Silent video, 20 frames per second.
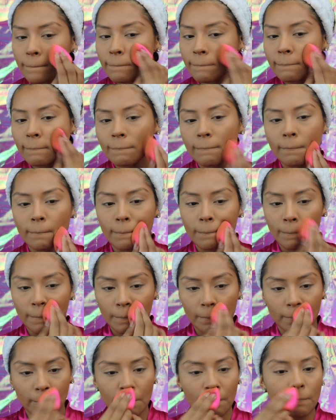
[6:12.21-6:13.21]

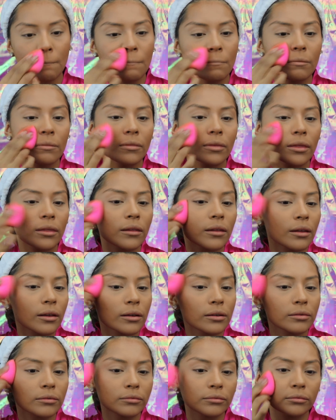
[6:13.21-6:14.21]

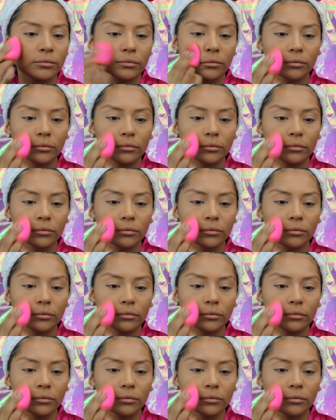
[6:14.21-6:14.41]
[no speech]